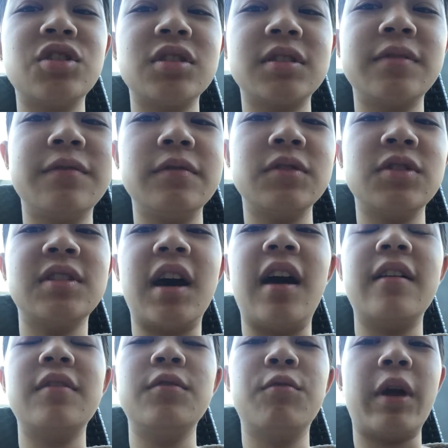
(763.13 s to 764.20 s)
just
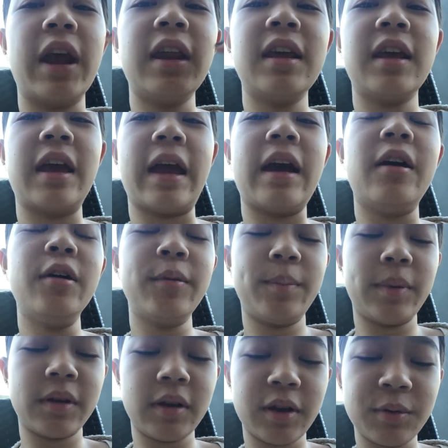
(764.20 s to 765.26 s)
start raining out,
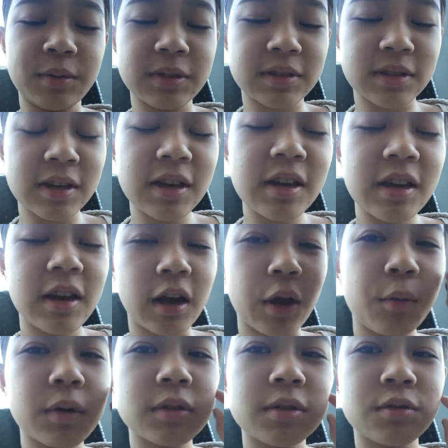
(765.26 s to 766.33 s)
but it was
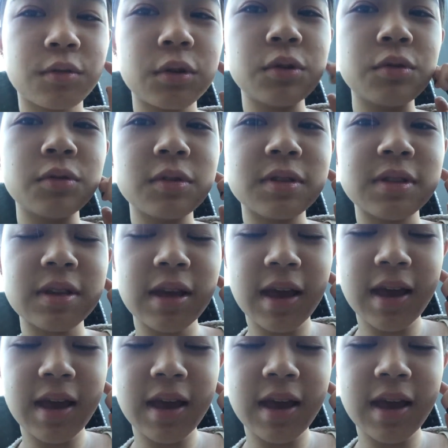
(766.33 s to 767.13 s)
loose.